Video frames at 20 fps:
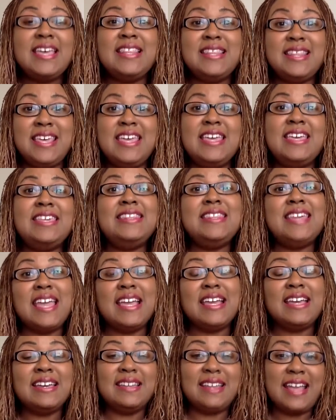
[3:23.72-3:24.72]
then
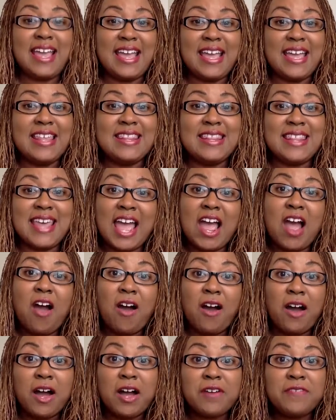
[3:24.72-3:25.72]
they could hand that
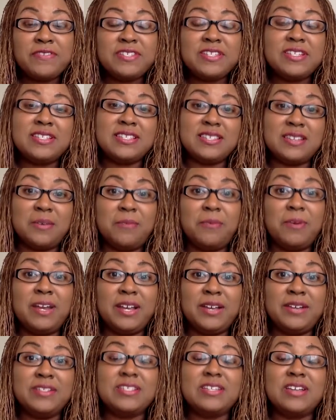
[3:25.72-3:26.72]
off to someone
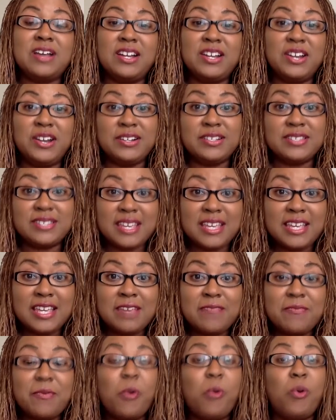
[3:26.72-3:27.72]
else on your
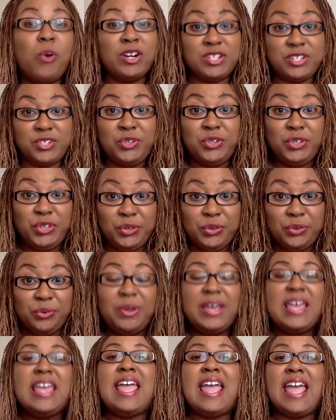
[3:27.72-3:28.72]
team or to you,